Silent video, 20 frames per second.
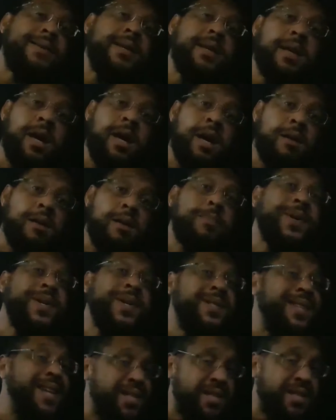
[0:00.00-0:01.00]
to get
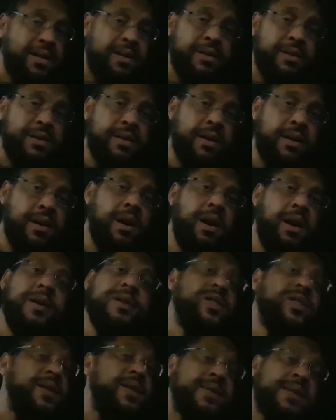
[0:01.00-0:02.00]
positioned
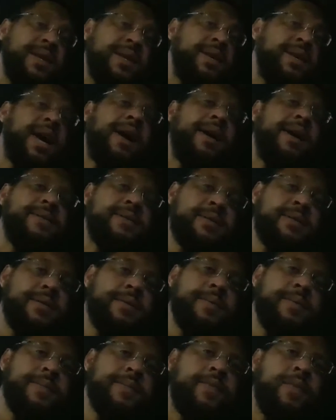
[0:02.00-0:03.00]
just in case.
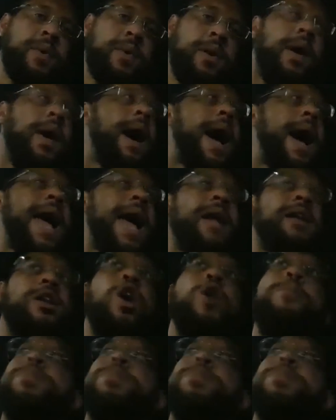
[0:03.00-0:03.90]
I had no